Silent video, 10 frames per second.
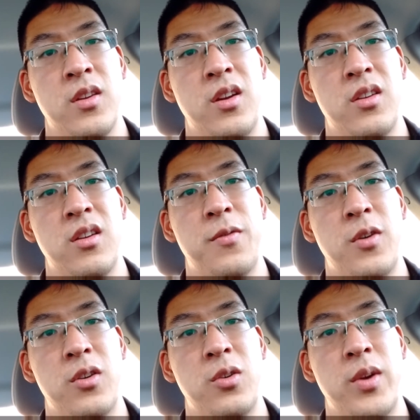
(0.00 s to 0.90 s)
is if
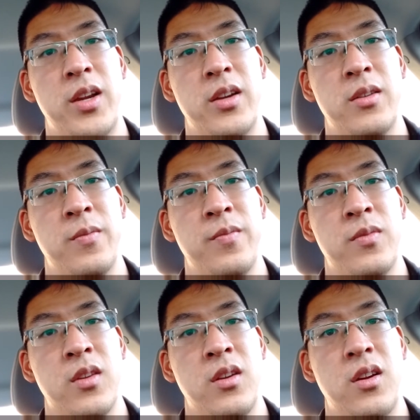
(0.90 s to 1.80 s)
you're doing
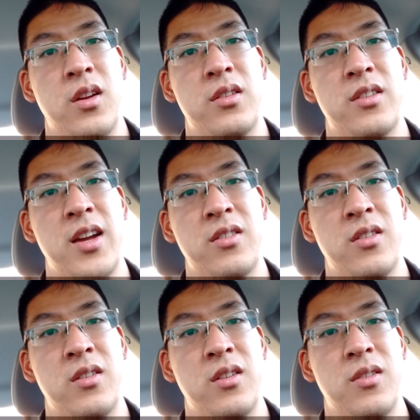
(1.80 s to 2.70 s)
a
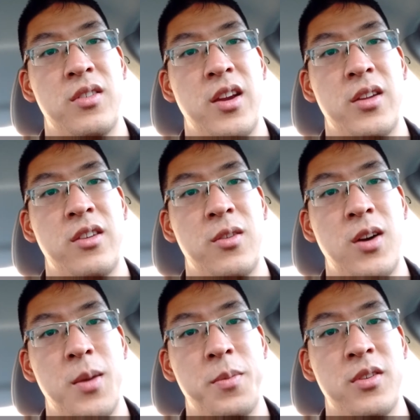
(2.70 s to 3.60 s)
set of, say, 10
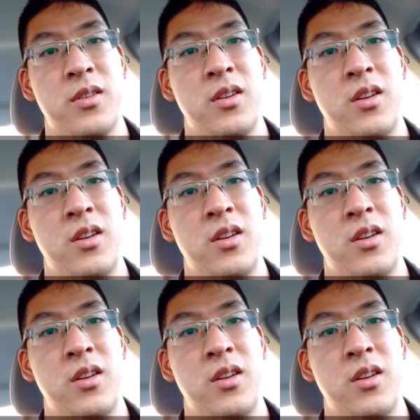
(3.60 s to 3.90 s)
reps,